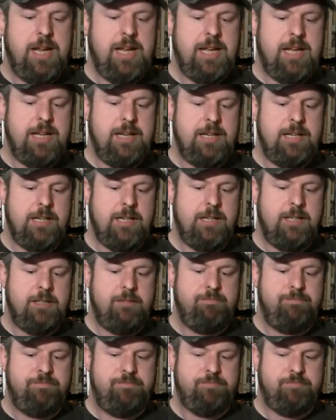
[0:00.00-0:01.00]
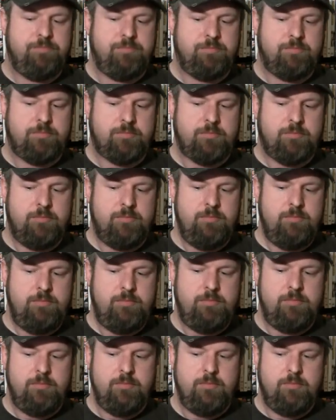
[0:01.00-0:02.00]
And
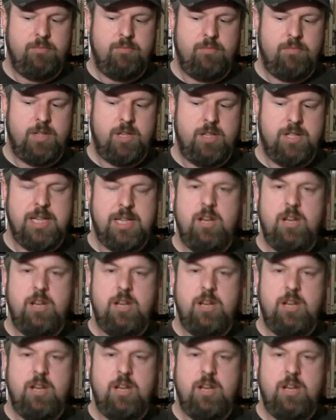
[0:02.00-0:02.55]
because